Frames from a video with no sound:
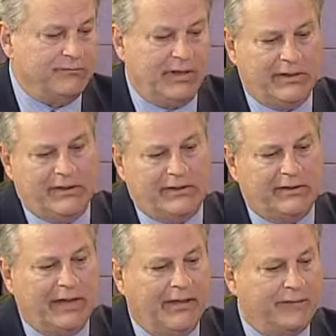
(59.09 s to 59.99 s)
uh,
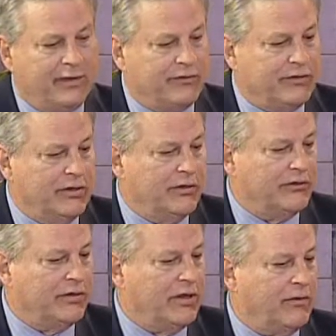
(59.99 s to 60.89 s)
half a dozen
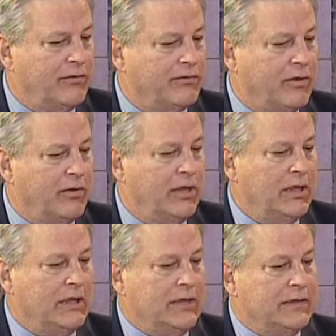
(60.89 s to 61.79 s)
years ago or so
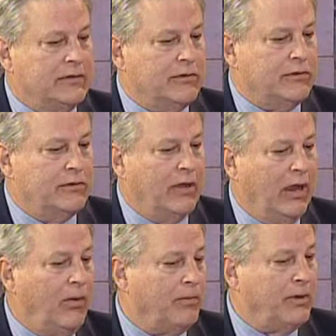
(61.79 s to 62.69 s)
to
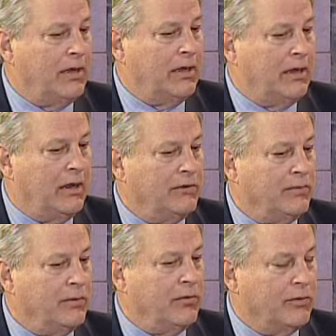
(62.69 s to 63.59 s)
help uh,
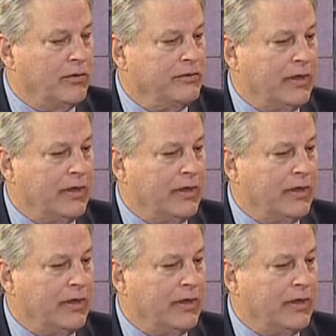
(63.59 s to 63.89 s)
entrepreneurs